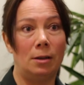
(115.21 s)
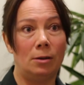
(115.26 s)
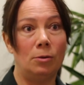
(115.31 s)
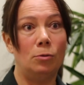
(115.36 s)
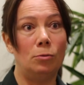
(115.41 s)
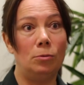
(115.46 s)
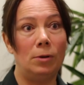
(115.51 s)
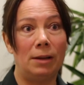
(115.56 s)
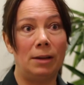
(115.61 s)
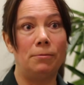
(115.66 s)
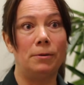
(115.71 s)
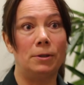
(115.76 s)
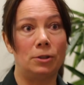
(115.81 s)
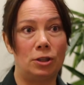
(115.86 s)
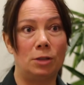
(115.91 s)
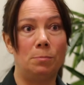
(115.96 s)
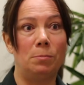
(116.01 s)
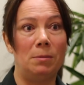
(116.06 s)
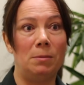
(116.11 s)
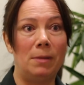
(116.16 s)
all efforts
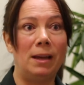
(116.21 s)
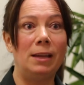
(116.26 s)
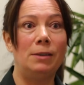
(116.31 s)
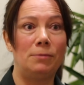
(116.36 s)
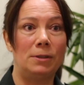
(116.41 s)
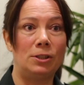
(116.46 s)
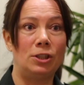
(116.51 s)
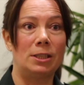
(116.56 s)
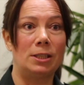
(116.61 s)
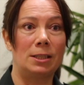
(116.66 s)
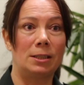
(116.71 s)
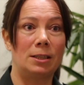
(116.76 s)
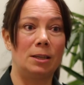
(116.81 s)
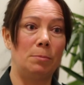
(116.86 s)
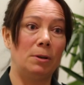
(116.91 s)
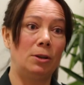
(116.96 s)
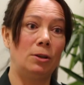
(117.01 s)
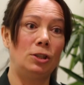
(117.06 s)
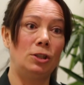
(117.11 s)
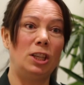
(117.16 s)
should be made for Jessica
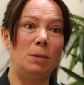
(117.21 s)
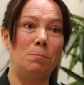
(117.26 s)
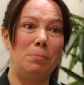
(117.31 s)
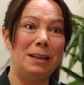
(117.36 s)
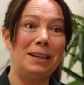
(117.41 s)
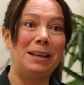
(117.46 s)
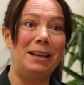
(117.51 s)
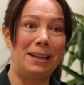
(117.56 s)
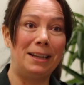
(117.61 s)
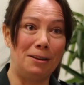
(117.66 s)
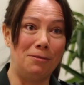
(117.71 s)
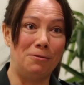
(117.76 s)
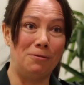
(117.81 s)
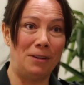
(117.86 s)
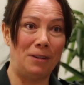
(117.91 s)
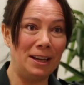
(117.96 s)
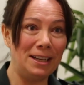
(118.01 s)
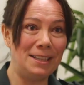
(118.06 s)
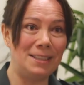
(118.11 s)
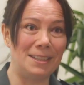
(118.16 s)
because she'd been a little
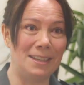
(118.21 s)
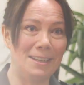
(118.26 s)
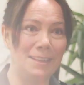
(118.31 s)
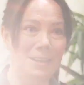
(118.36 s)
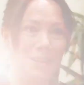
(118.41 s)
fighter.